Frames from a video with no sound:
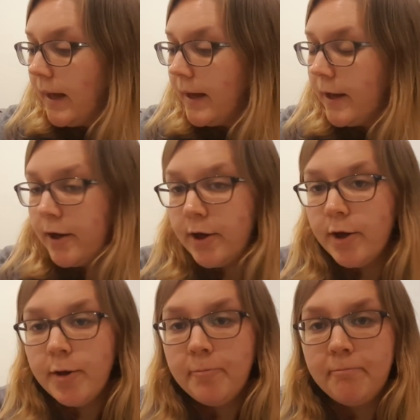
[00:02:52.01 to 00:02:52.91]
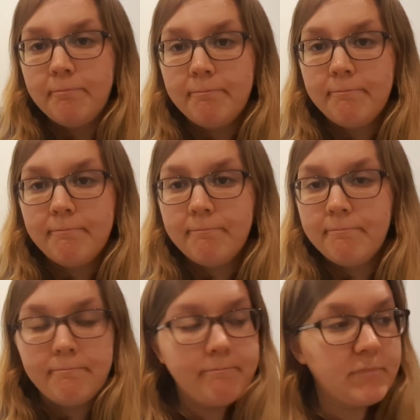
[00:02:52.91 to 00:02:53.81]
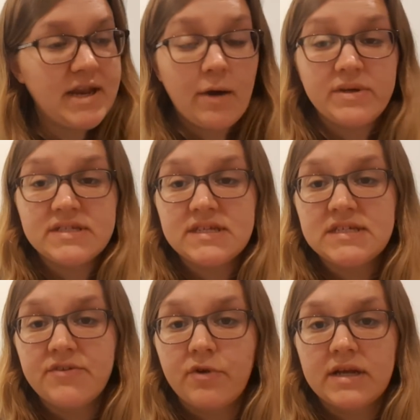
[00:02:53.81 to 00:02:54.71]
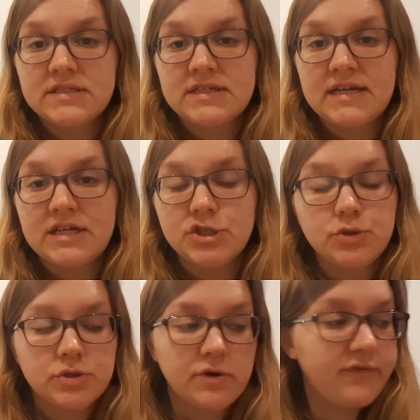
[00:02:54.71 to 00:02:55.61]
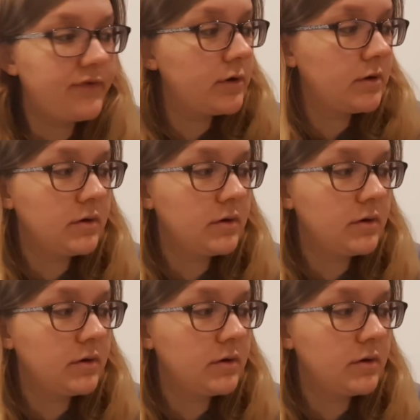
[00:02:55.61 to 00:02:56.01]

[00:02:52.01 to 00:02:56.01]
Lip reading: Now insist everyone has to take their shoes off.